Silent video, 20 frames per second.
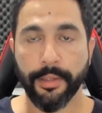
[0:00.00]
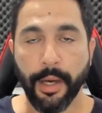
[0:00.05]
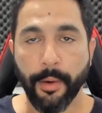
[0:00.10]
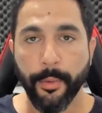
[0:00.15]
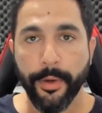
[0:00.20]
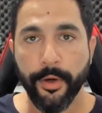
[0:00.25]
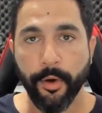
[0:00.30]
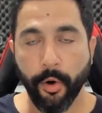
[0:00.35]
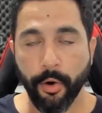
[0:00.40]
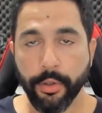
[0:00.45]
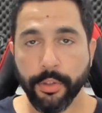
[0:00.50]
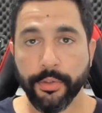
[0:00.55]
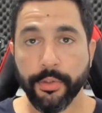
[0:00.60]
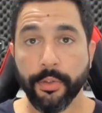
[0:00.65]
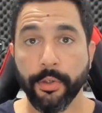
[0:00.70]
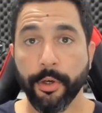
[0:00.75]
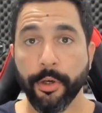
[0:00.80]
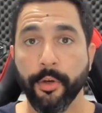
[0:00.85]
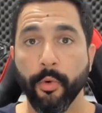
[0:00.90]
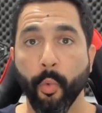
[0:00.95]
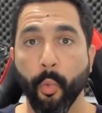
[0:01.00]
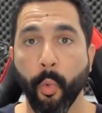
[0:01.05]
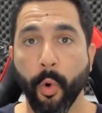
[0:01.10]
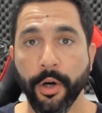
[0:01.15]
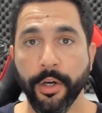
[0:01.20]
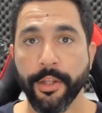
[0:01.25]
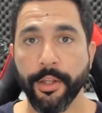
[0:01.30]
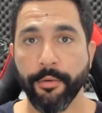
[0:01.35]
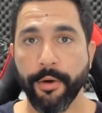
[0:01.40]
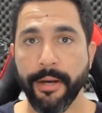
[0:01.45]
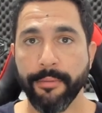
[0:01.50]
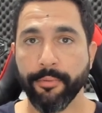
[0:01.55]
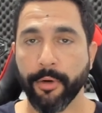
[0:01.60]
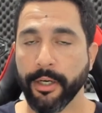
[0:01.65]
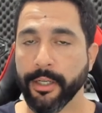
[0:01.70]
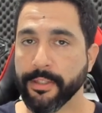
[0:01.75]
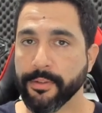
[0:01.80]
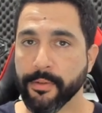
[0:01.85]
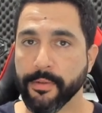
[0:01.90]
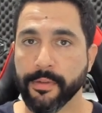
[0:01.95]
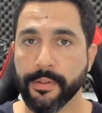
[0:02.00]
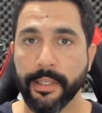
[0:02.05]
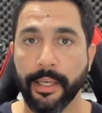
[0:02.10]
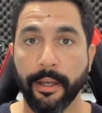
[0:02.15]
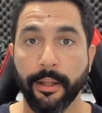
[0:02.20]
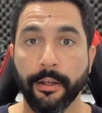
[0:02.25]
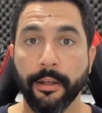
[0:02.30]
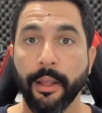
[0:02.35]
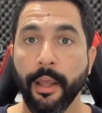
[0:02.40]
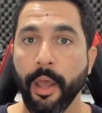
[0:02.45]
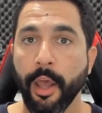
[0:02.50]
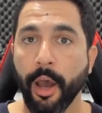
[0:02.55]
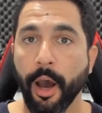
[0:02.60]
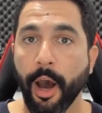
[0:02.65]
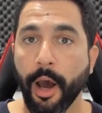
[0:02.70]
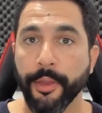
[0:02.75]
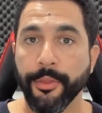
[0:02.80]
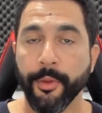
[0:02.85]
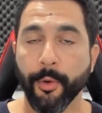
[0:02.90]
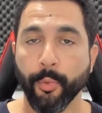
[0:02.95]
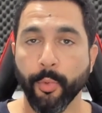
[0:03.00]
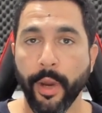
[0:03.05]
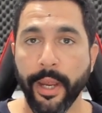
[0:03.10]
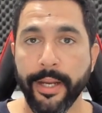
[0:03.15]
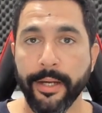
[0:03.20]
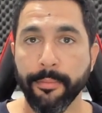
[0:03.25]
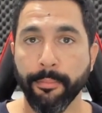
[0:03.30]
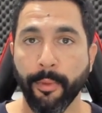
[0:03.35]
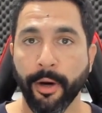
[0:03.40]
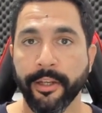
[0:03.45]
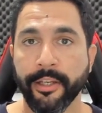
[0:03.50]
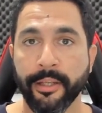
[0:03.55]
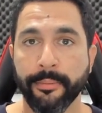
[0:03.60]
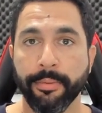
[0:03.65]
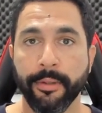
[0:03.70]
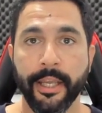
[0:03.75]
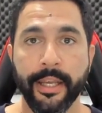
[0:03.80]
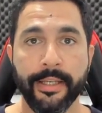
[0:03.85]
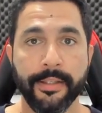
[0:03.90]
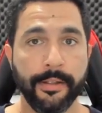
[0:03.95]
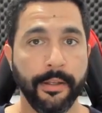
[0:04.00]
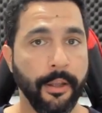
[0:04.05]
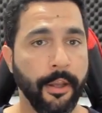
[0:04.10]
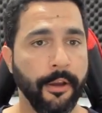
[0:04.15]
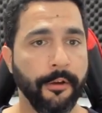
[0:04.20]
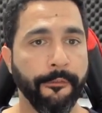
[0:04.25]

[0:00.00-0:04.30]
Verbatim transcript: Now, in order to learn what are the right products to sell on the right marketplace,